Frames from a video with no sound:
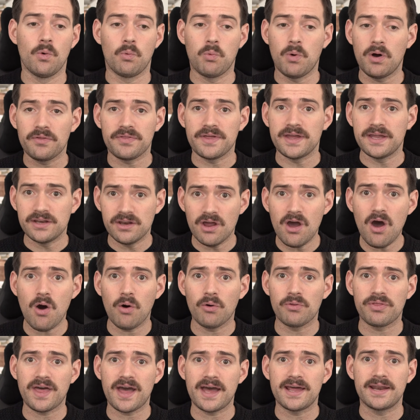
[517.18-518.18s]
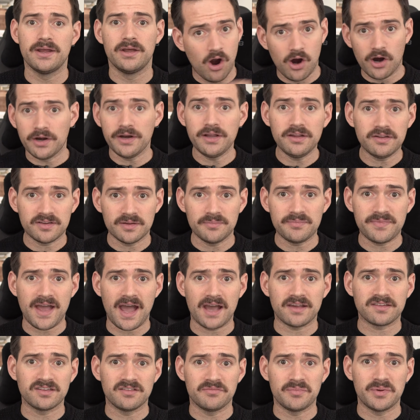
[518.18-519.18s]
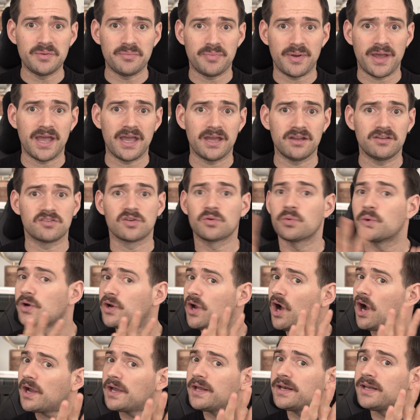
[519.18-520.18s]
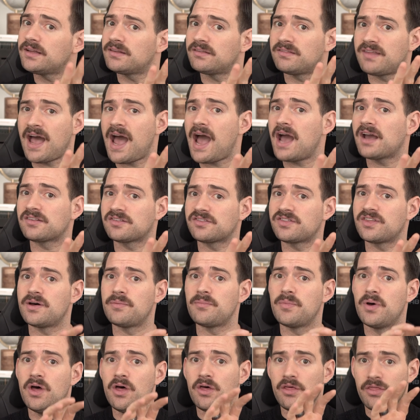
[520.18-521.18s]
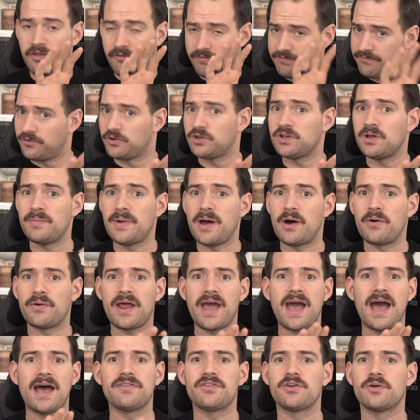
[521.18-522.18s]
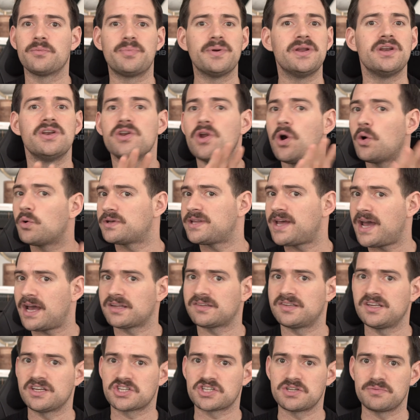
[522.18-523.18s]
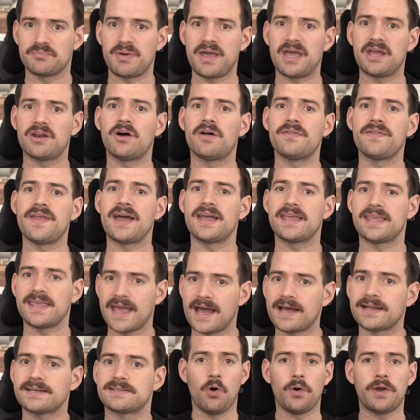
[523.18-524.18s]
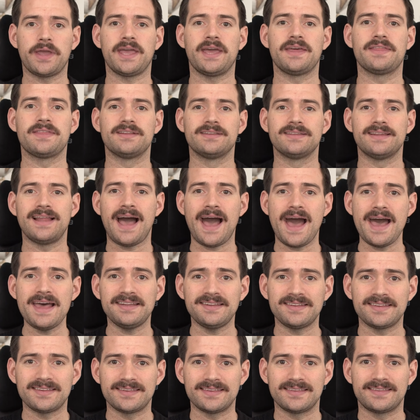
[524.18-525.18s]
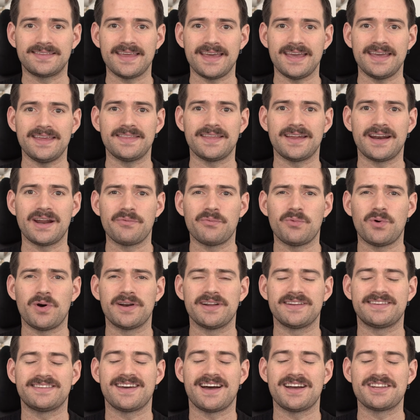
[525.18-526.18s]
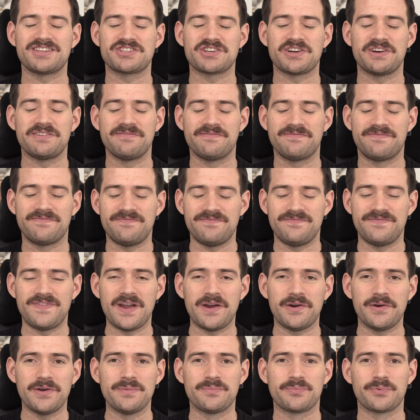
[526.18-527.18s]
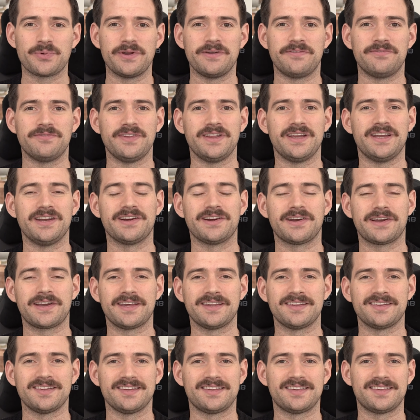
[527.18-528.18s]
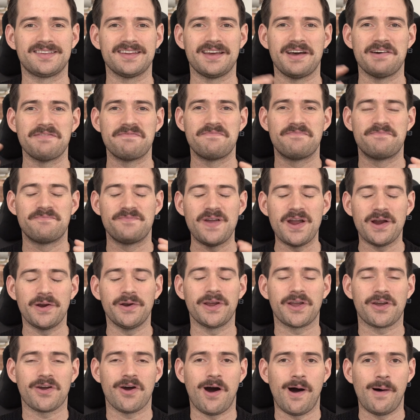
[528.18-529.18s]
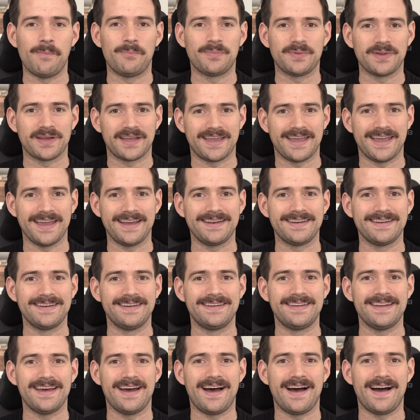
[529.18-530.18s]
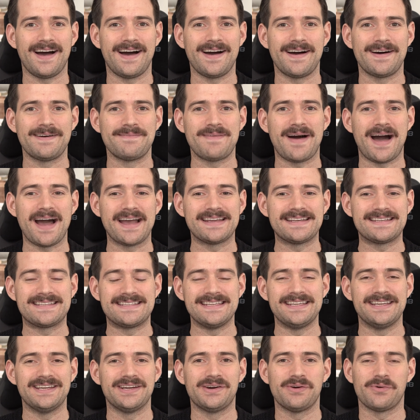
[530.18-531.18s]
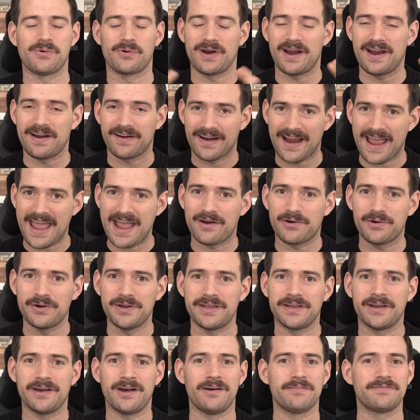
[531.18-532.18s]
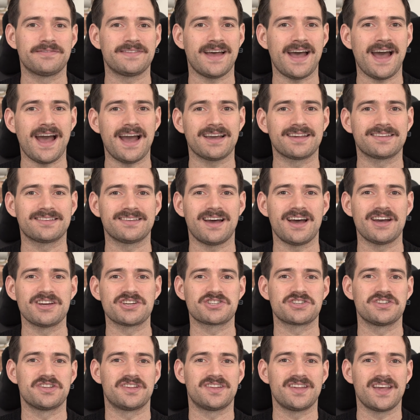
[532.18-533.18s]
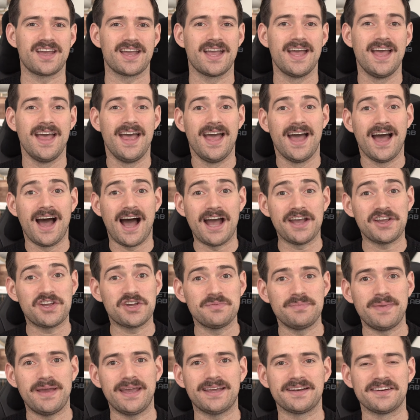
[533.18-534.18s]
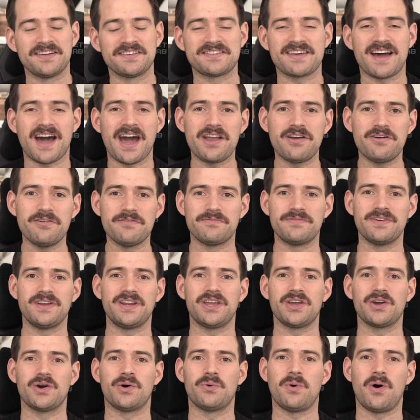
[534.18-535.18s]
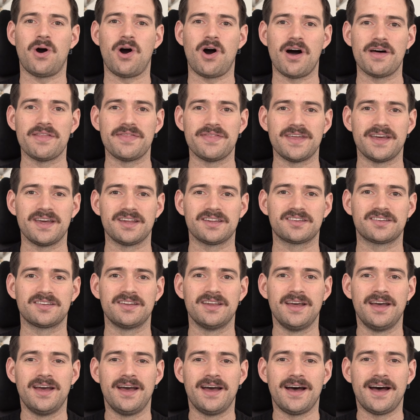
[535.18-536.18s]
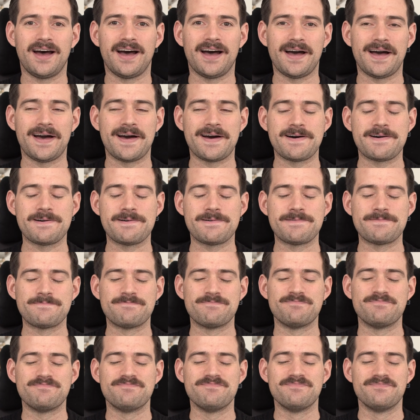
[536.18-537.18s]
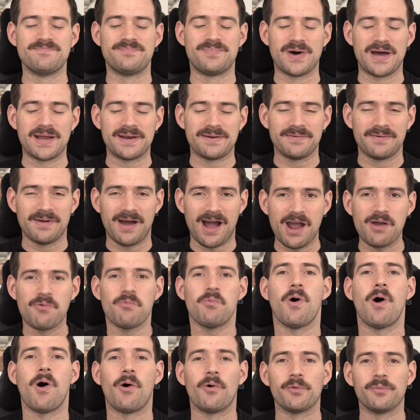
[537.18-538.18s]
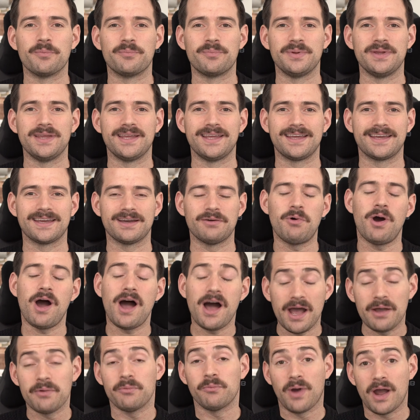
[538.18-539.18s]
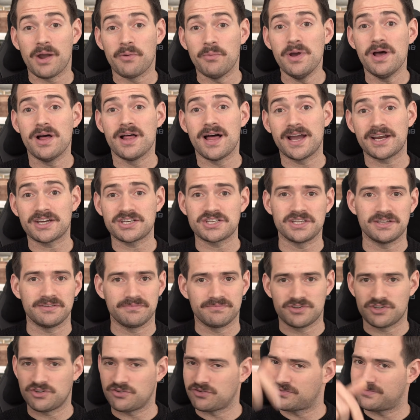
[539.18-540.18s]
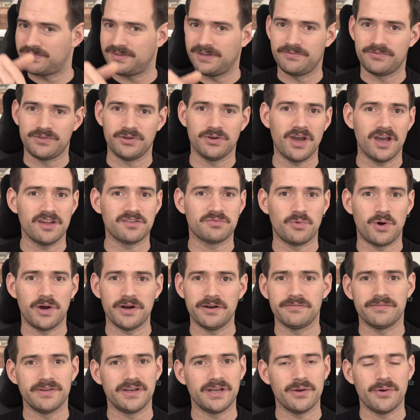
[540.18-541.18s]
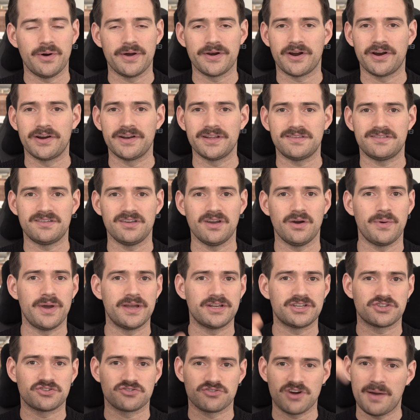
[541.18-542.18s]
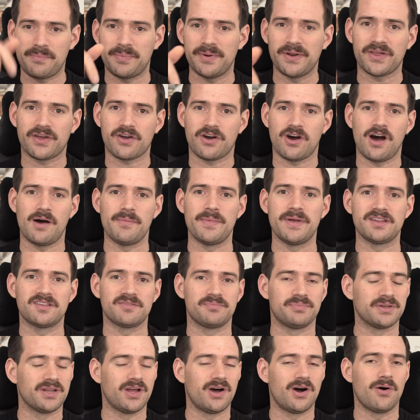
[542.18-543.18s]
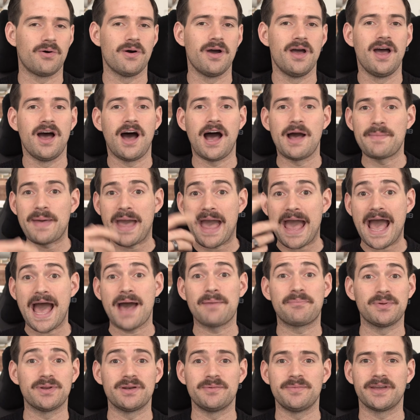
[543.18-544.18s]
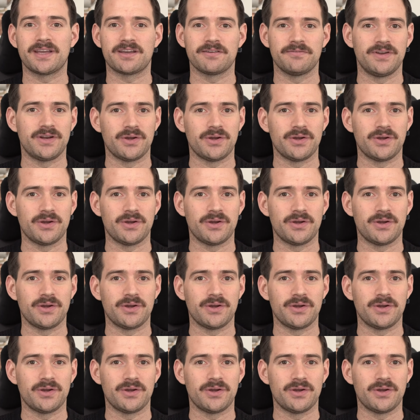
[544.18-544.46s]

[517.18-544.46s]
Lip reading: well, they know that already some taxes have been paid, so we're not going to tax them the full amount had there been no taxation paid on that yet. Okay, the last thing that I want to touch on very briefly here, because it's a very complicated idea or area of tax, I should say. I could make an entire video on this, but I won't be, well, I will actually. If you guys want a video on RDTOH, drop it in the comments below. I'm happy to make a